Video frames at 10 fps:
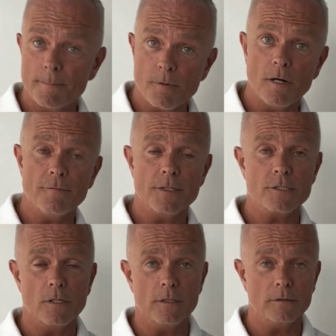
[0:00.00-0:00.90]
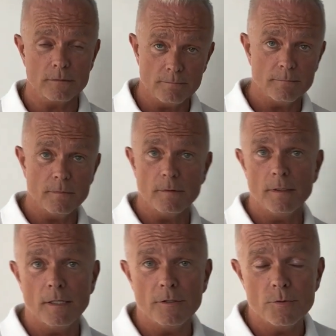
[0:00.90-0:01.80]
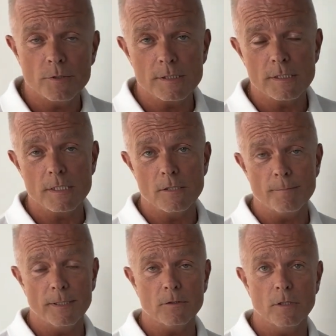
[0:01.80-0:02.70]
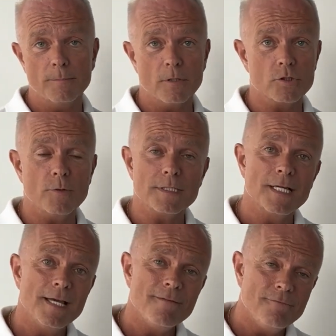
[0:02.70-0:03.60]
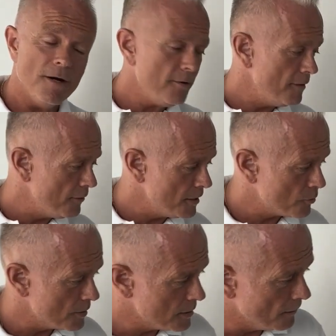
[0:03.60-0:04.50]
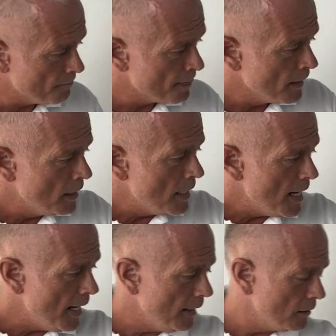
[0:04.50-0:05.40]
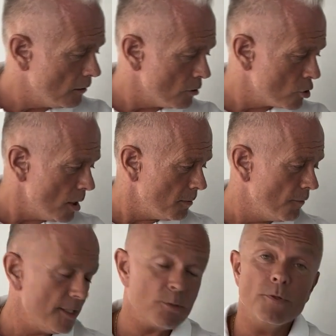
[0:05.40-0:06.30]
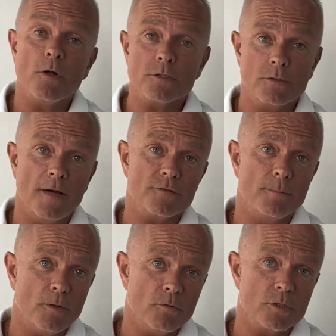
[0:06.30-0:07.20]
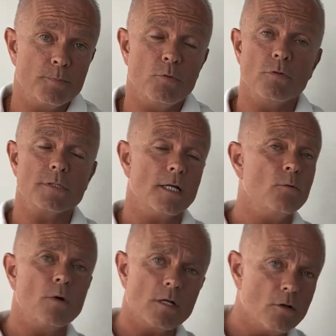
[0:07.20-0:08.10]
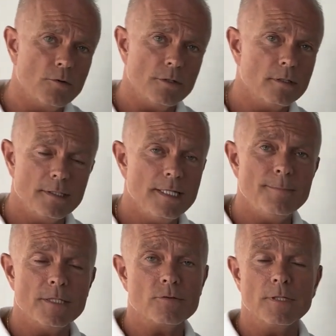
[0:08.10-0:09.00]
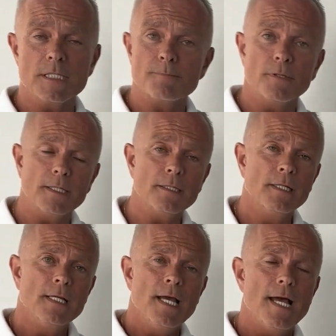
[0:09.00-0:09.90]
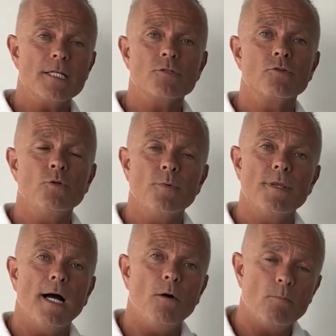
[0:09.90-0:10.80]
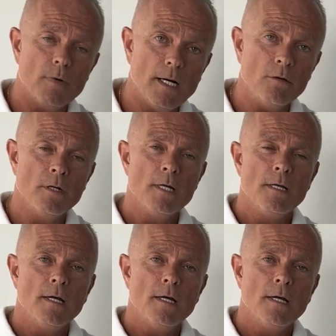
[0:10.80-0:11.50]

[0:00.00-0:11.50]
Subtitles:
get profits on the USDT or Bitcoin bot. So it's very, very interesting. And on top of this, we also have some bonus pools. I don't want to go deep into this, but it has to do with how